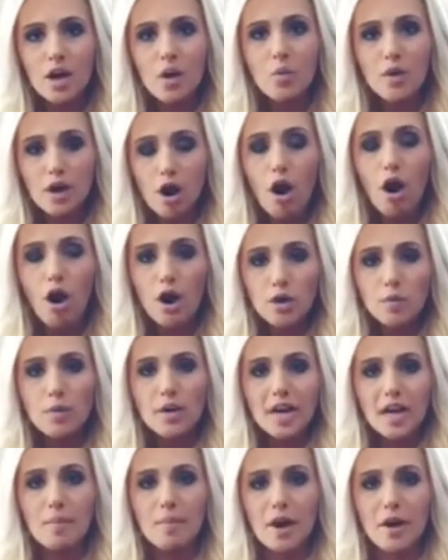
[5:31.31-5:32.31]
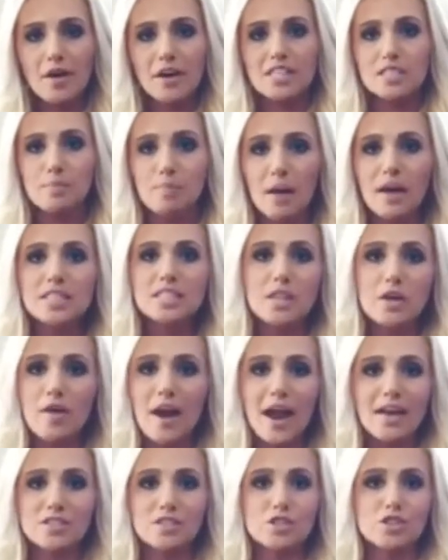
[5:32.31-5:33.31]
When hardworking Americans bust their
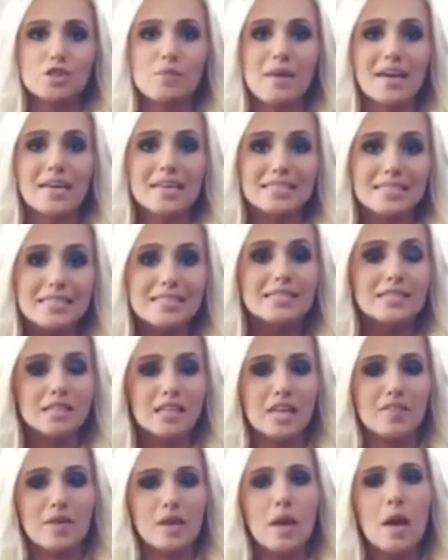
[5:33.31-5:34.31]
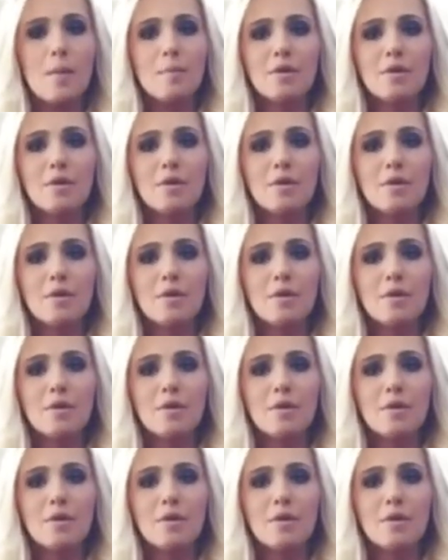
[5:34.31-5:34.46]
asses to make a decent living,